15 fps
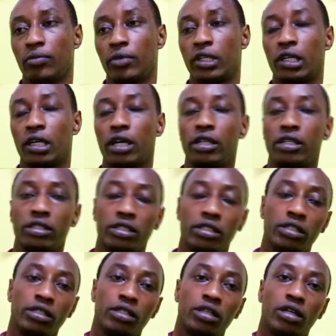but
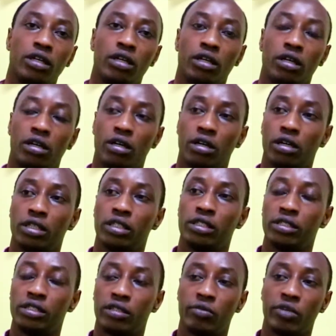currently uh, it
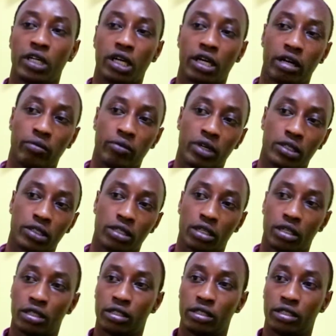is Mera campus
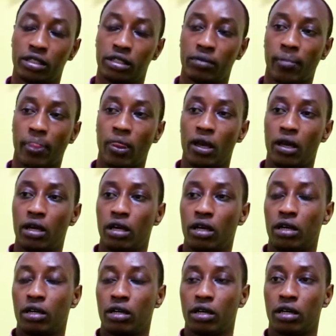and
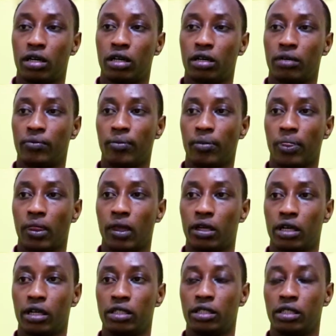uh,
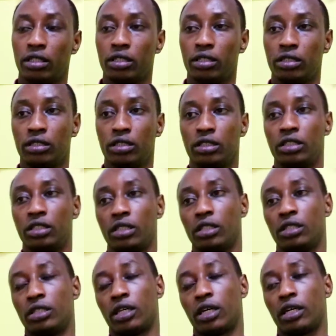uh, it, it,
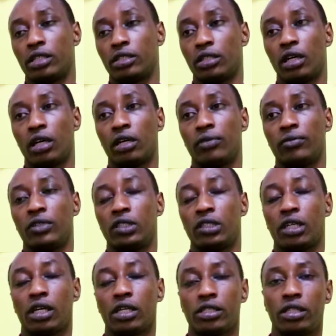it, uh, it
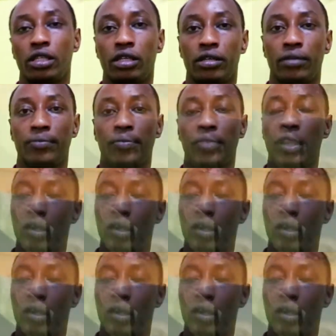has the, the